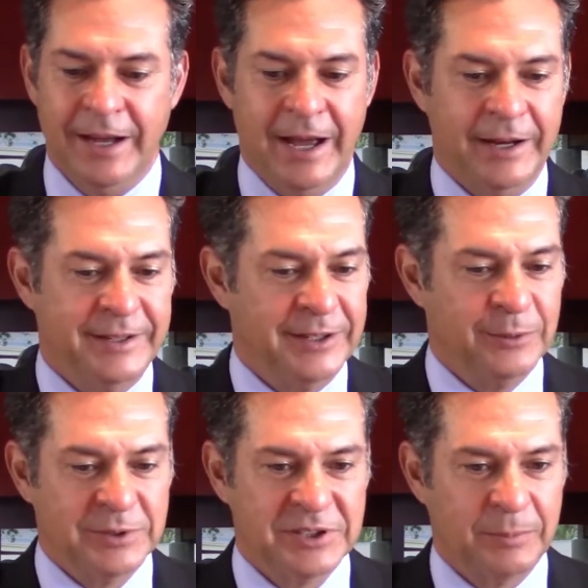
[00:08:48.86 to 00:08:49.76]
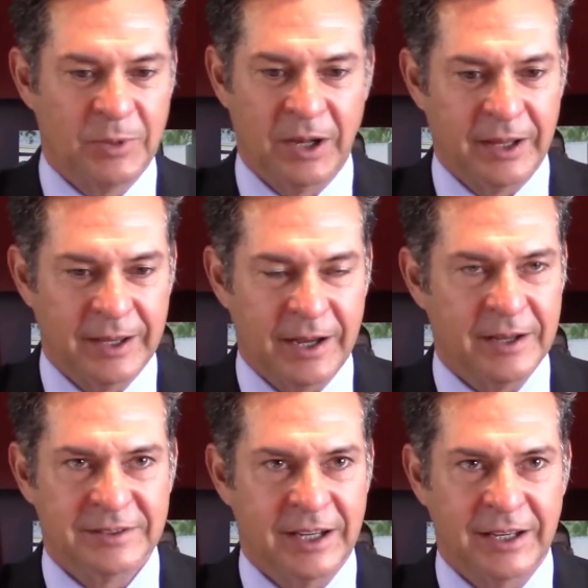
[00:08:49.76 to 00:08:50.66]
how to deal with something like that,
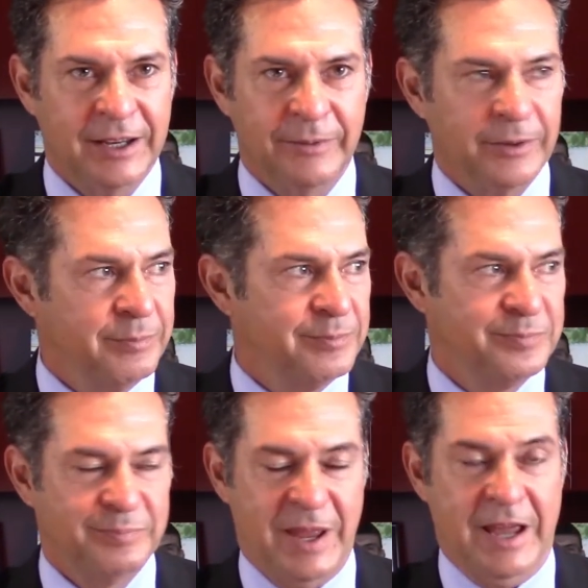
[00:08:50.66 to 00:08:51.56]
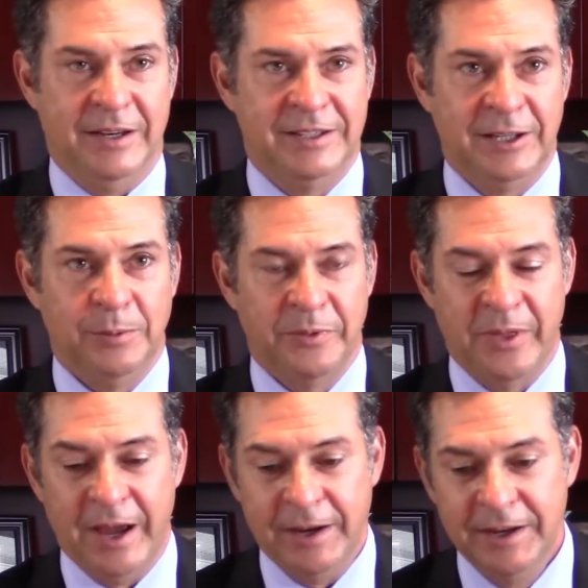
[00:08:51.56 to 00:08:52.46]
because I'd never had to deal with
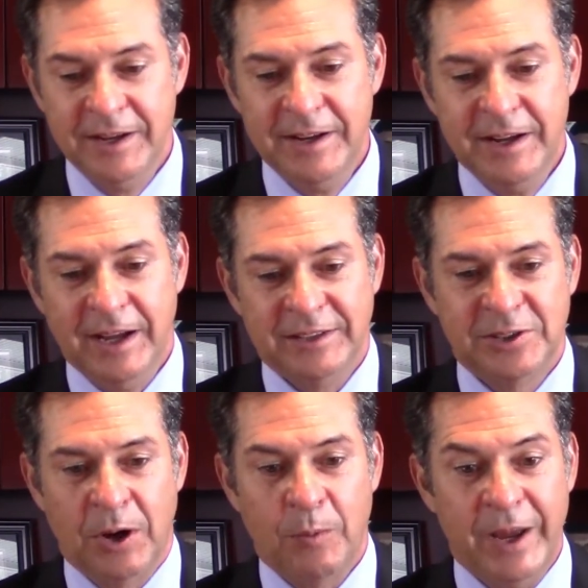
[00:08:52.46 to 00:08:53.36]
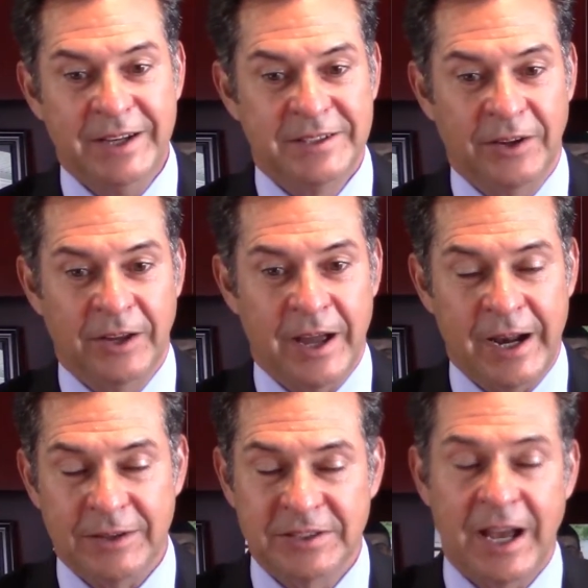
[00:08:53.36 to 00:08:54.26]
that. And so I waited till he got
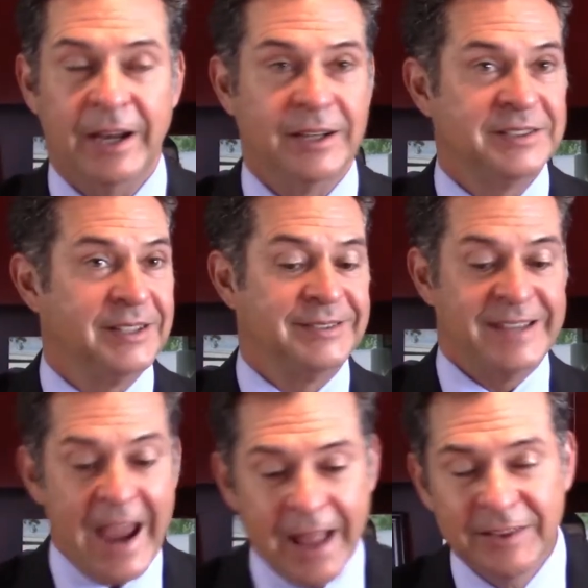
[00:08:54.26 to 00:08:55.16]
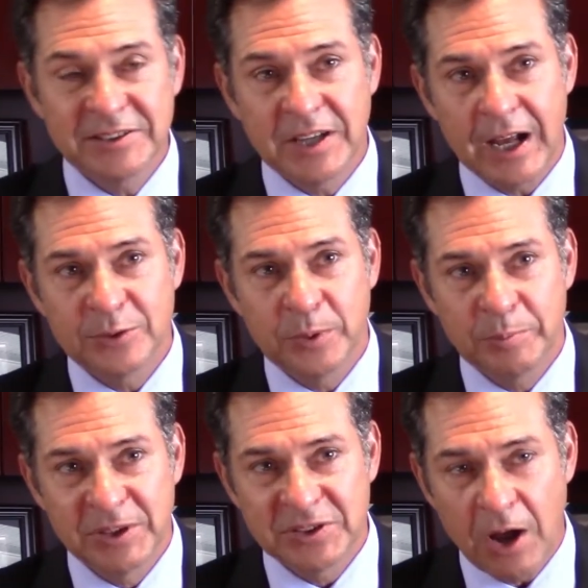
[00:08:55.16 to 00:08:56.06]
outside, and I said, "Dad, this guy's
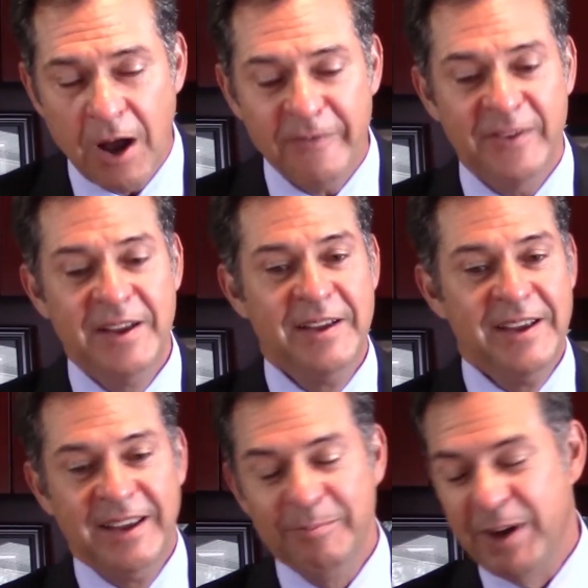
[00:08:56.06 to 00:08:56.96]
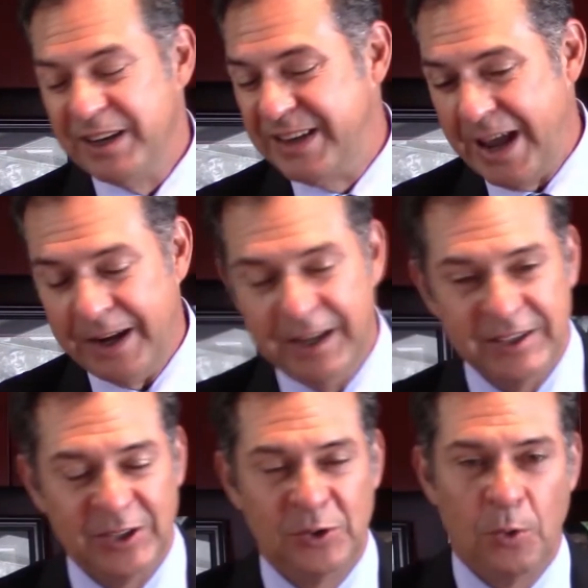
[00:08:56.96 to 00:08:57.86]
ripped us off." My dad
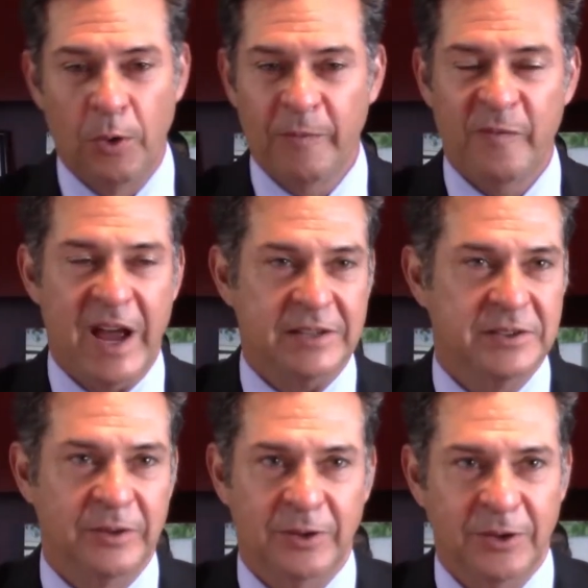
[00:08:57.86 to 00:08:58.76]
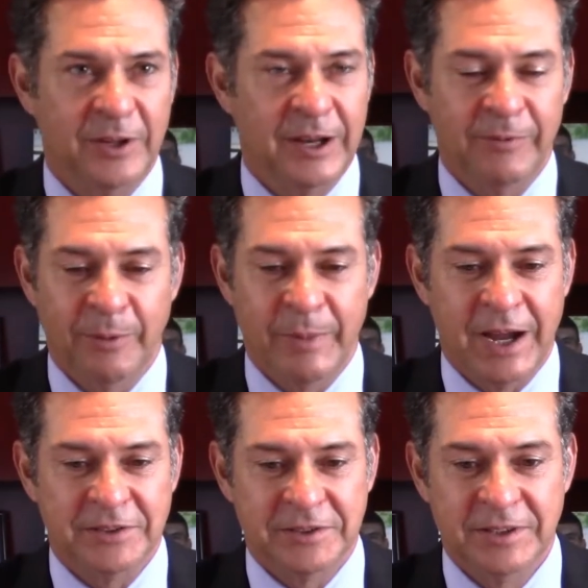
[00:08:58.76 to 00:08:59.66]
hit the door faster than you can ever
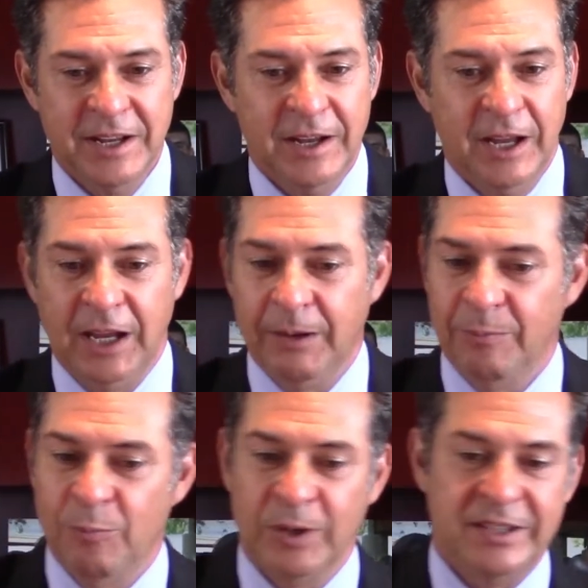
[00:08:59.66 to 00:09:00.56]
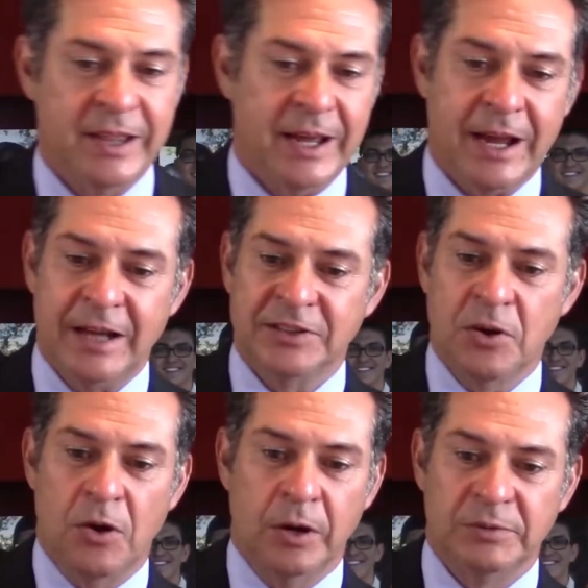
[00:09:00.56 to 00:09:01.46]
imagine. He went to that guy's
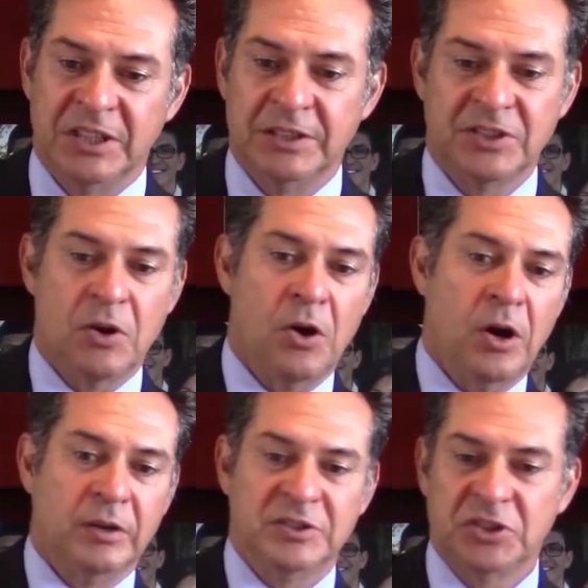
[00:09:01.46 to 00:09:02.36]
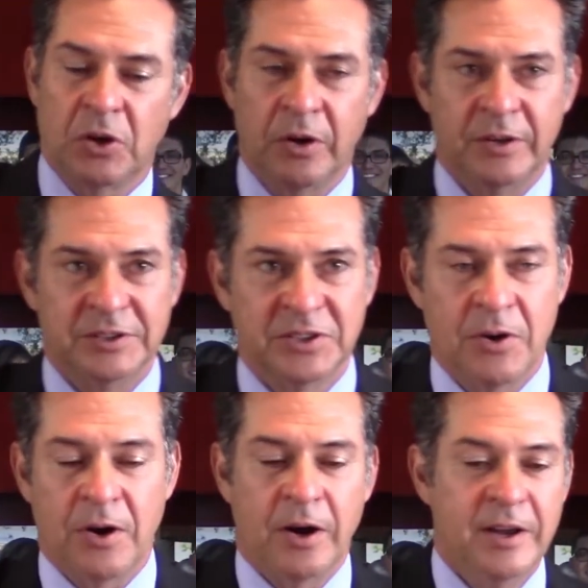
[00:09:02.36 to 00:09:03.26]
car. He was in his car, started his
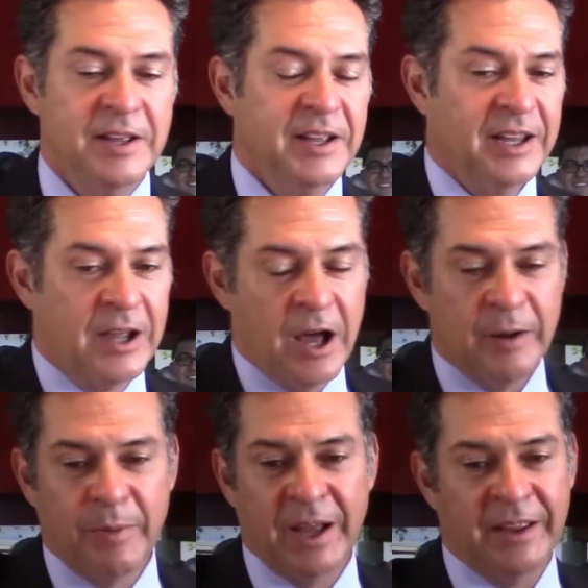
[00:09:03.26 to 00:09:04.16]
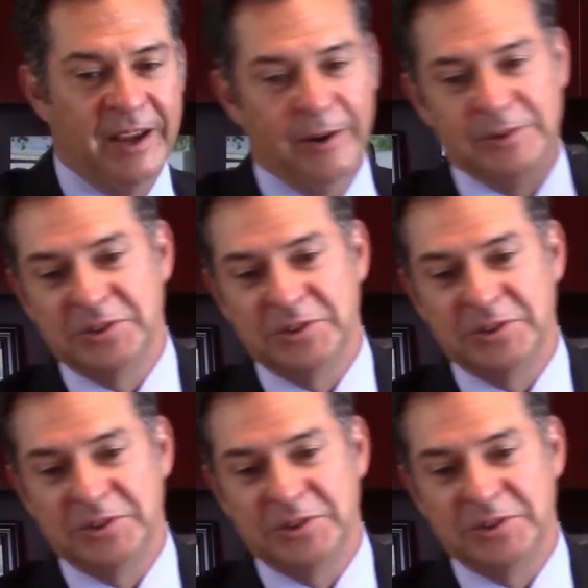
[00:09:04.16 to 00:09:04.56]
car, got him by the hair, and